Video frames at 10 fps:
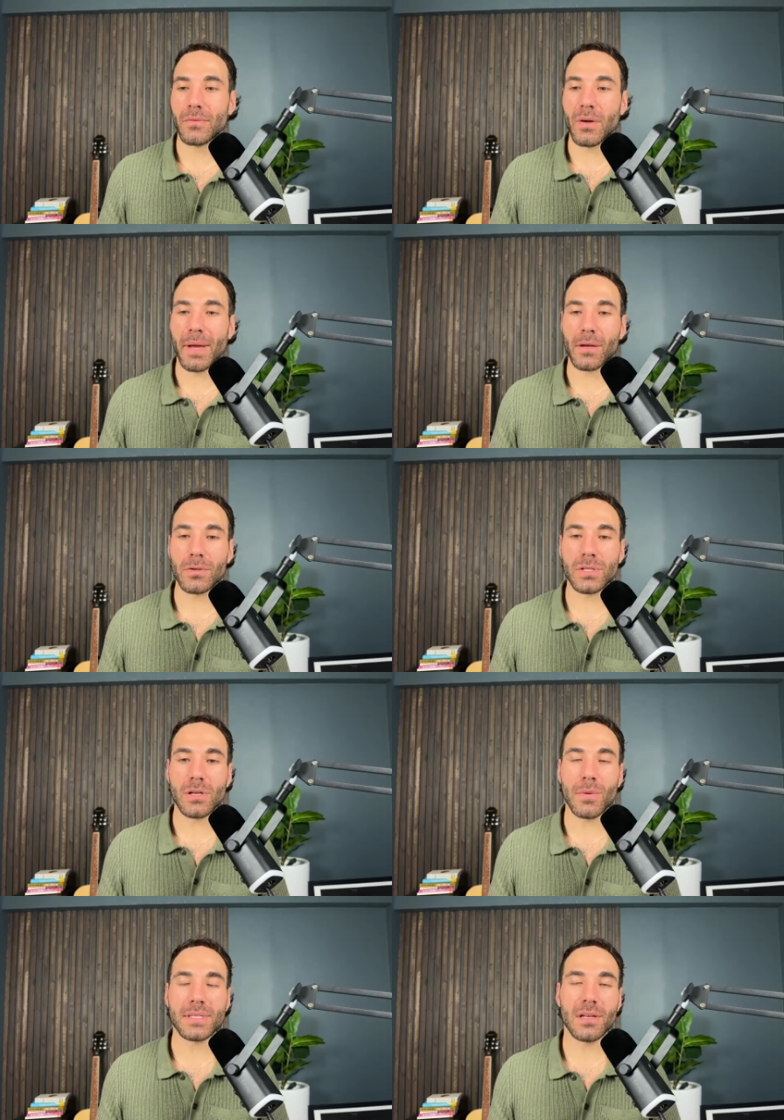my coaches
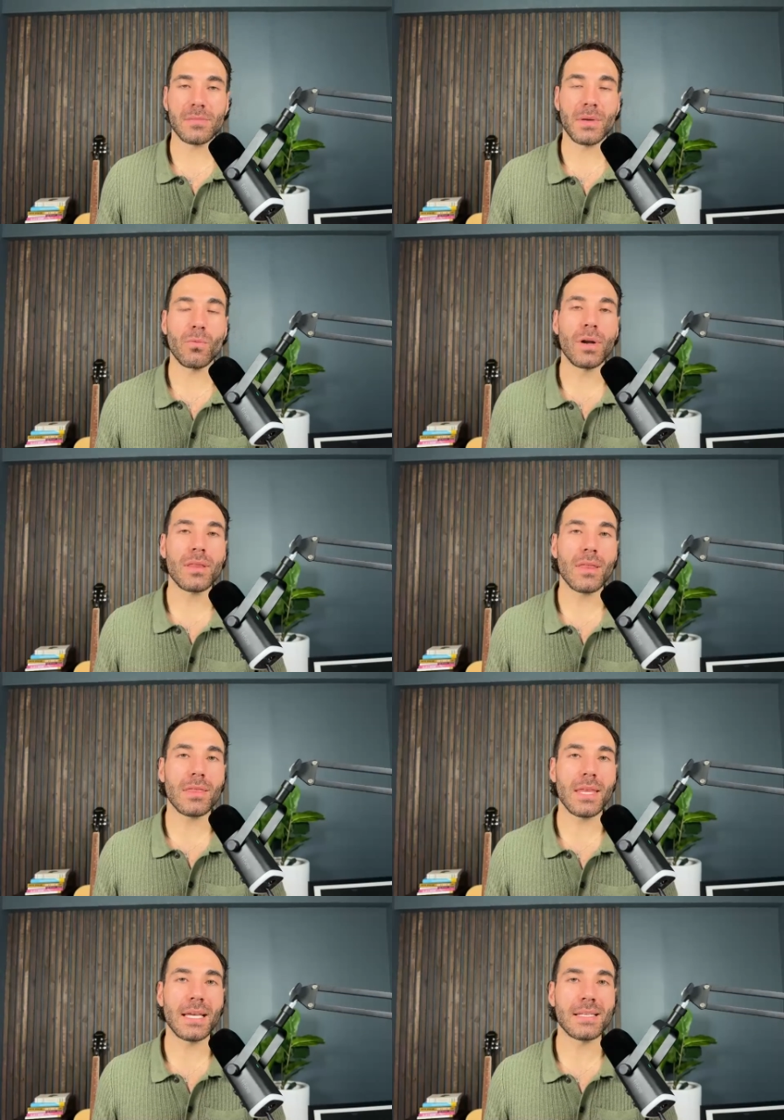always tells me one of the
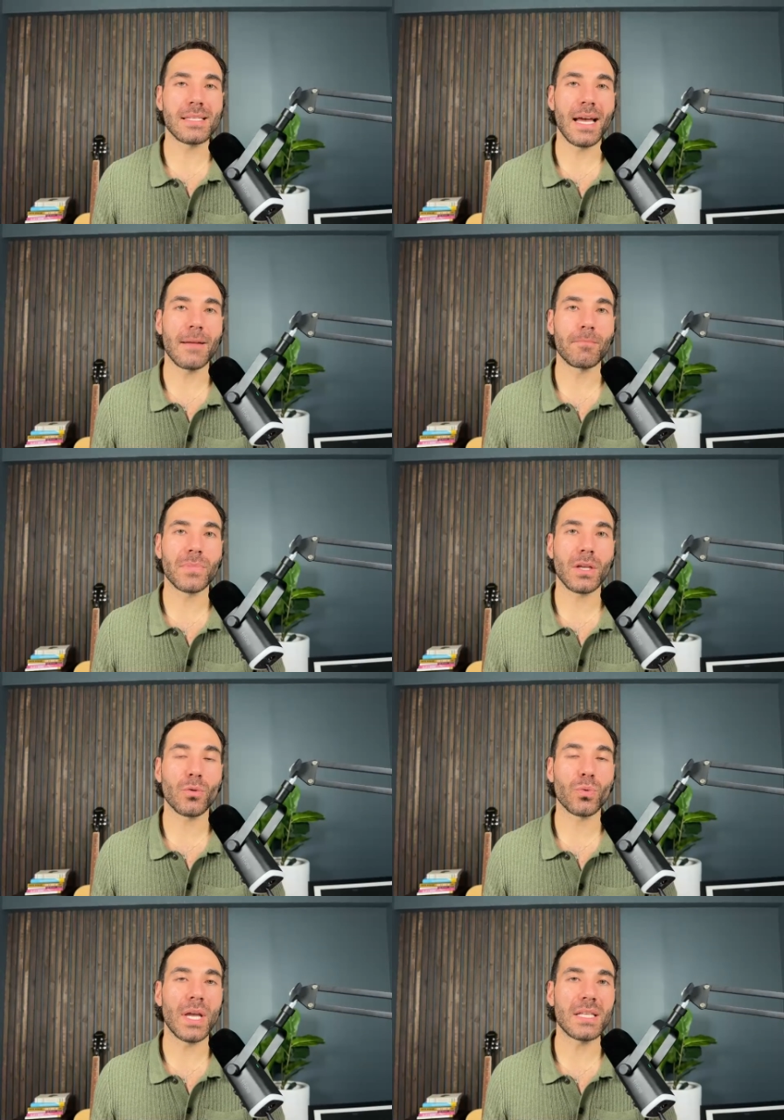things that
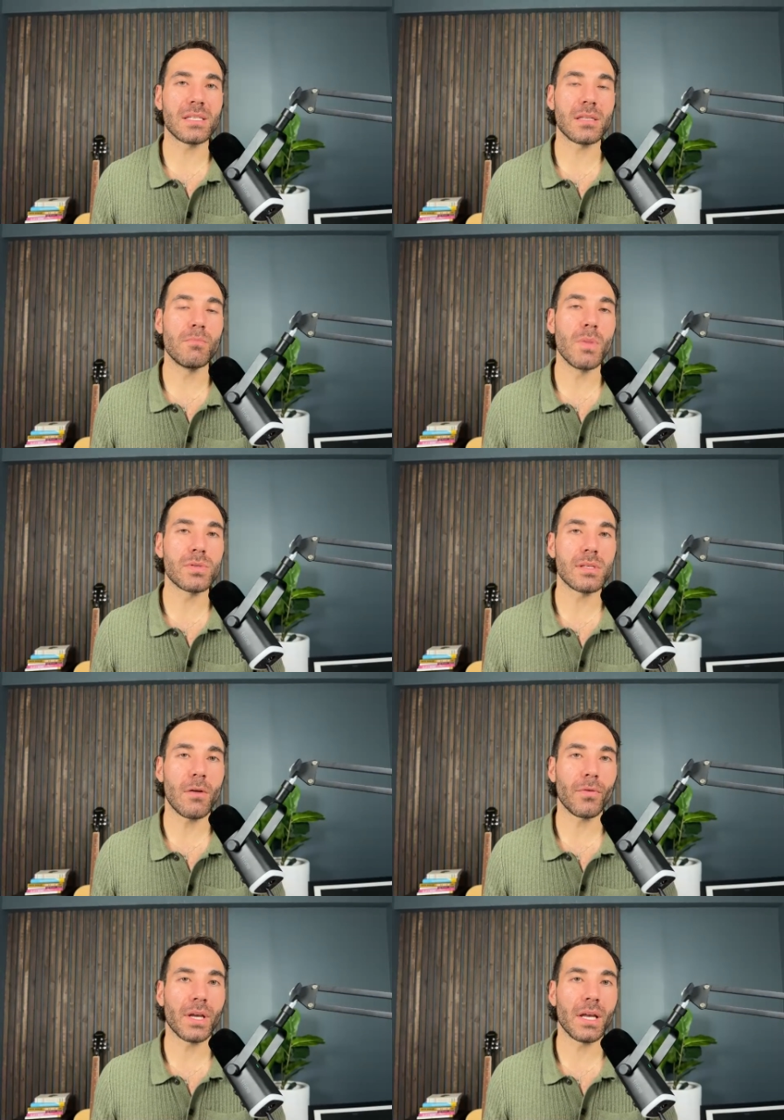creates the most
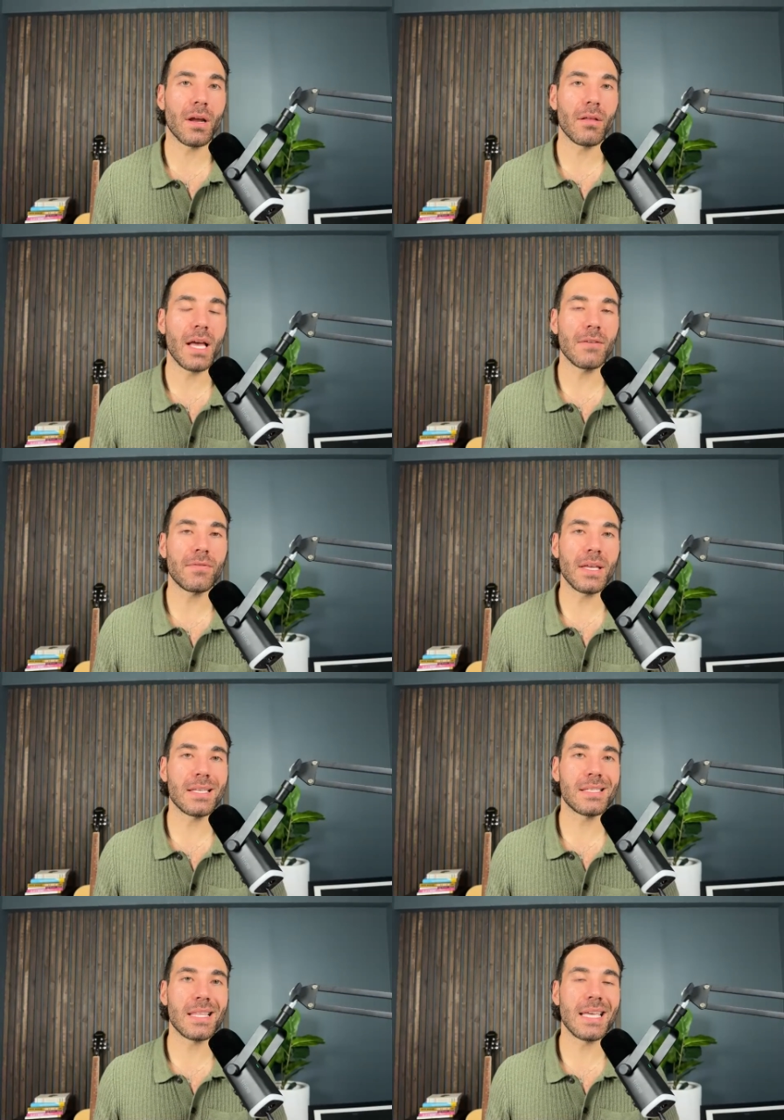suffering in our life
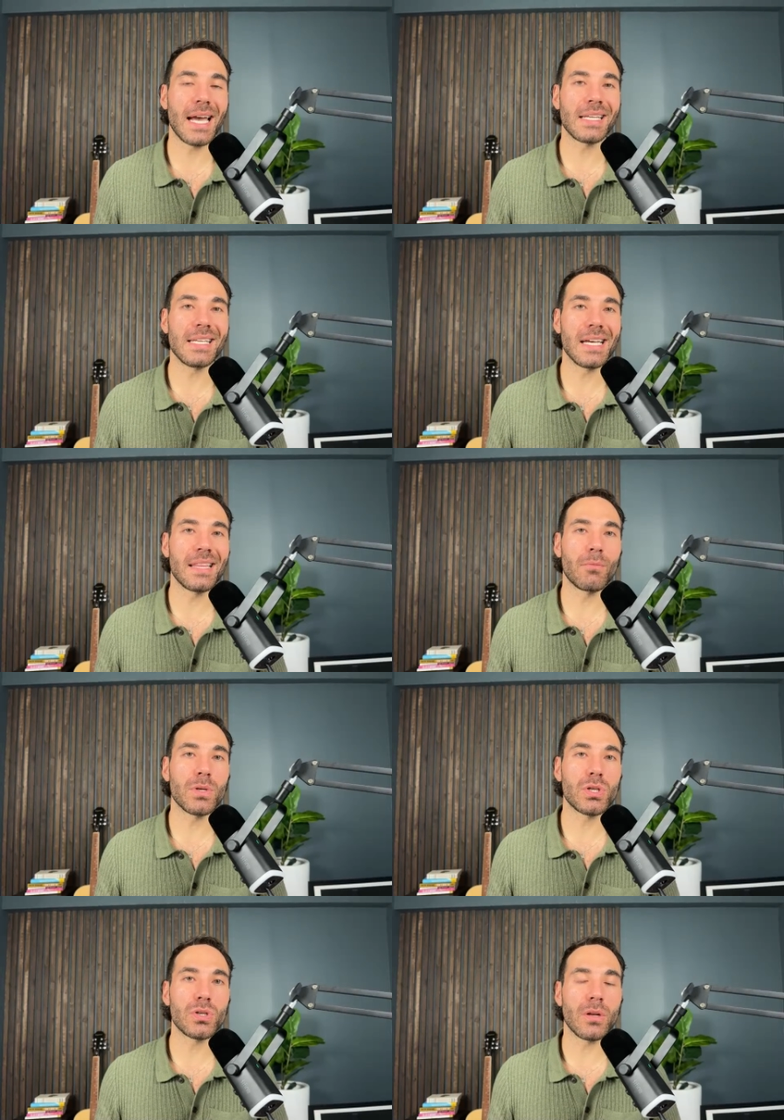is the idea that we
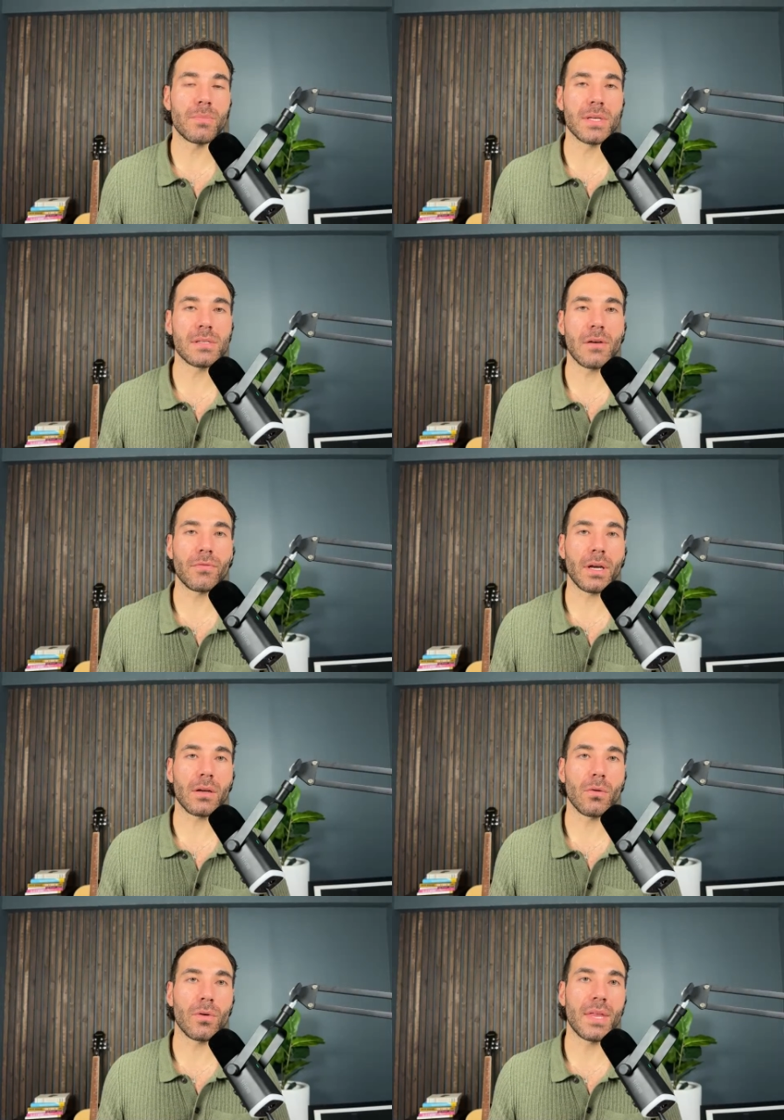shouldn't be suffering,
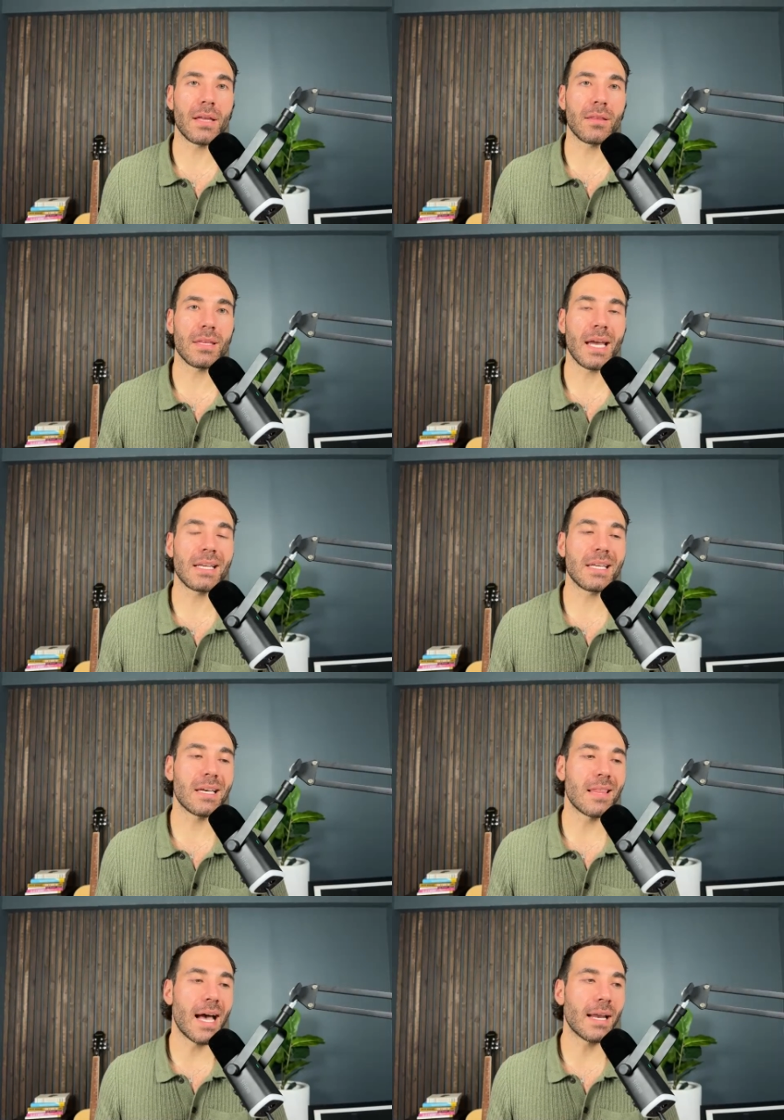or that the idea
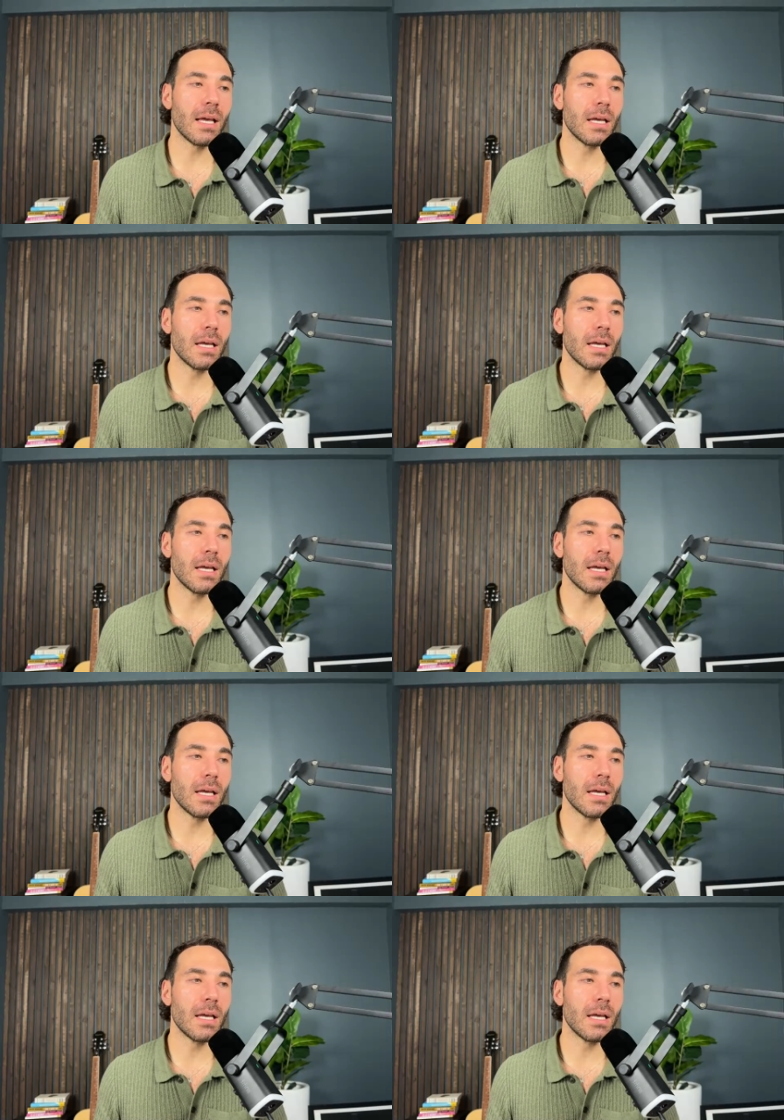that